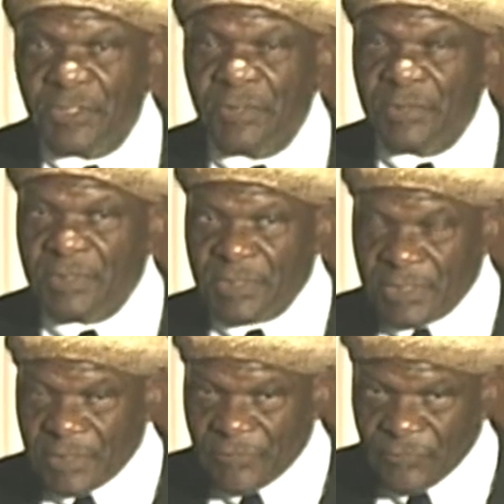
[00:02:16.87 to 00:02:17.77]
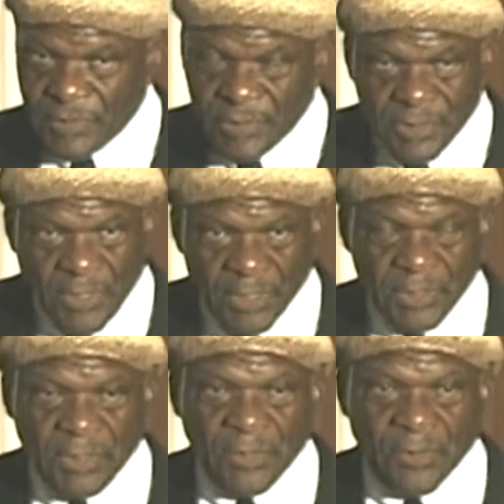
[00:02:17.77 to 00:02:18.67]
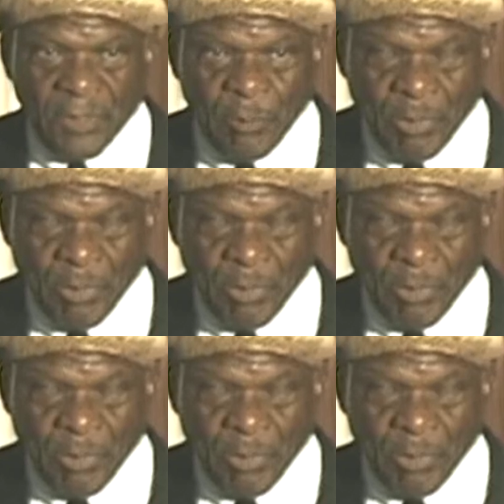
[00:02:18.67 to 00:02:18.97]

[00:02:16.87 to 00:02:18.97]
you talk to the earlier